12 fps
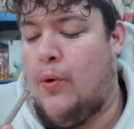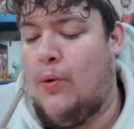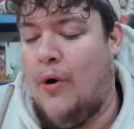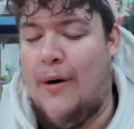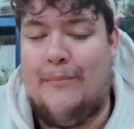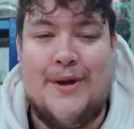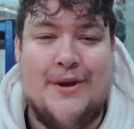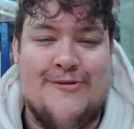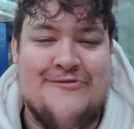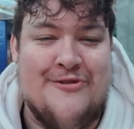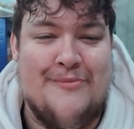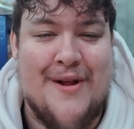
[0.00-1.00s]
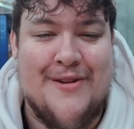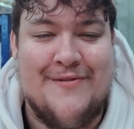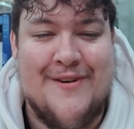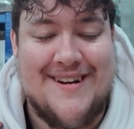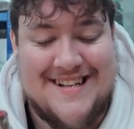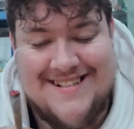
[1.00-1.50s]
What a beautiful
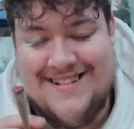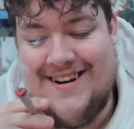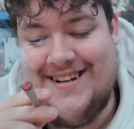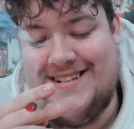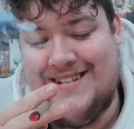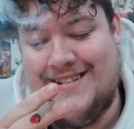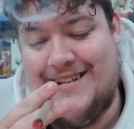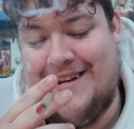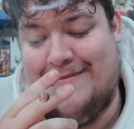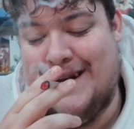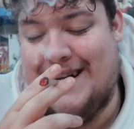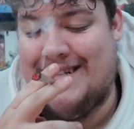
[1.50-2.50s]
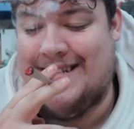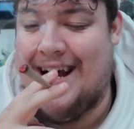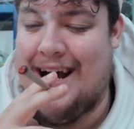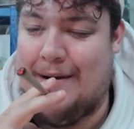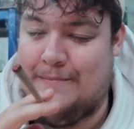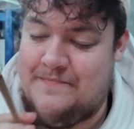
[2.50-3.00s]
motherfucking sight to see, man.
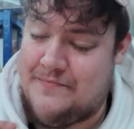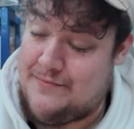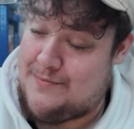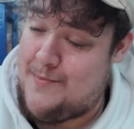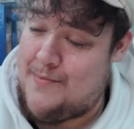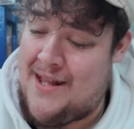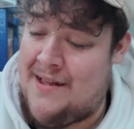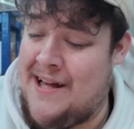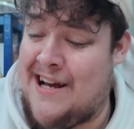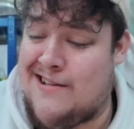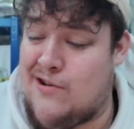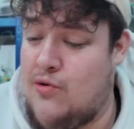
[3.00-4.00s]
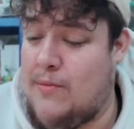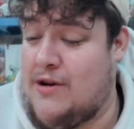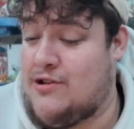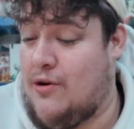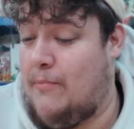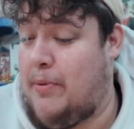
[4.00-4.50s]
Damn. That's
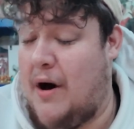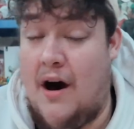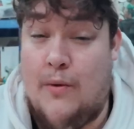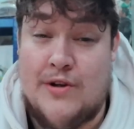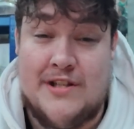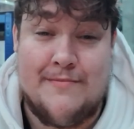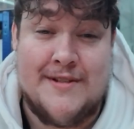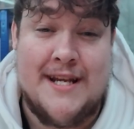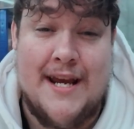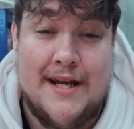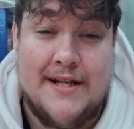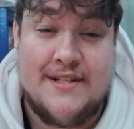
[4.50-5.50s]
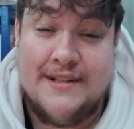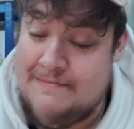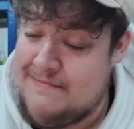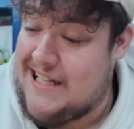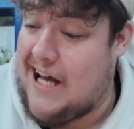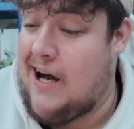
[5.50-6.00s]
almost on par with some titties.
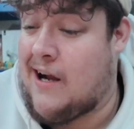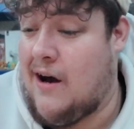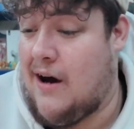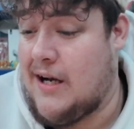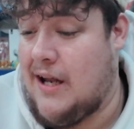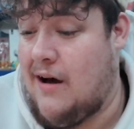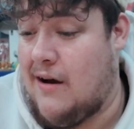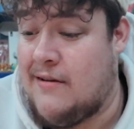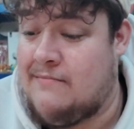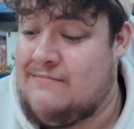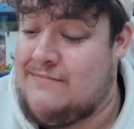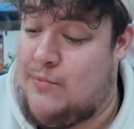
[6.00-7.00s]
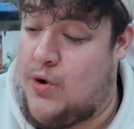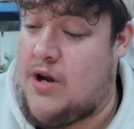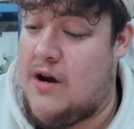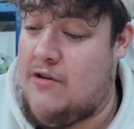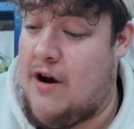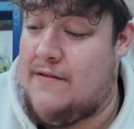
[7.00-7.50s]
I can't lie. Would
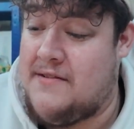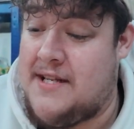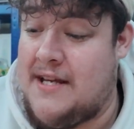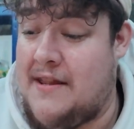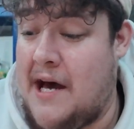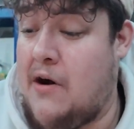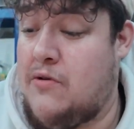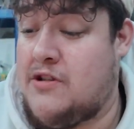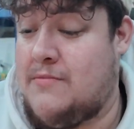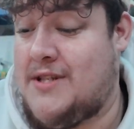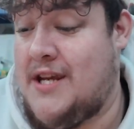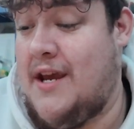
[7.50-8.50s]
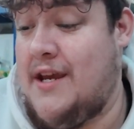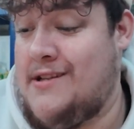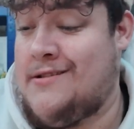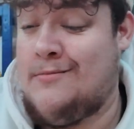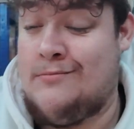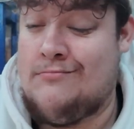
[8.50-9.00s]
I rather see that or some
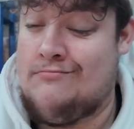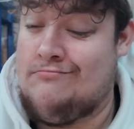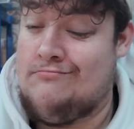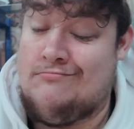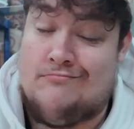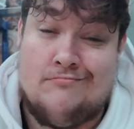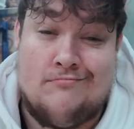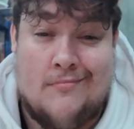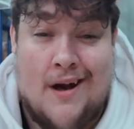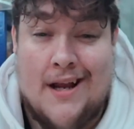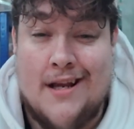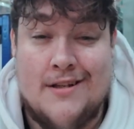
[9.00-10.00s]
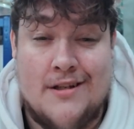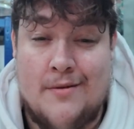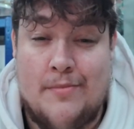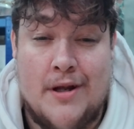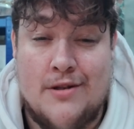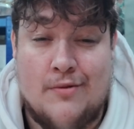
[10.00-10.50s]
titties? I guess it
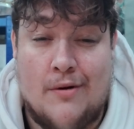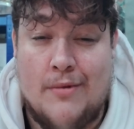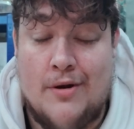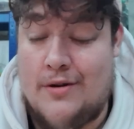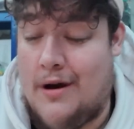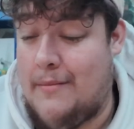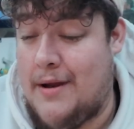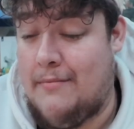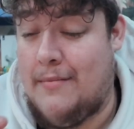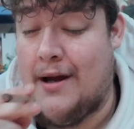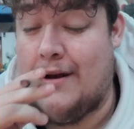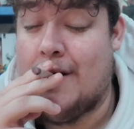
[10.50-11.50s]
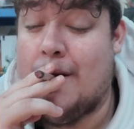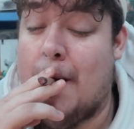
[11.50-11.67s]
depends what mood I'm in, man.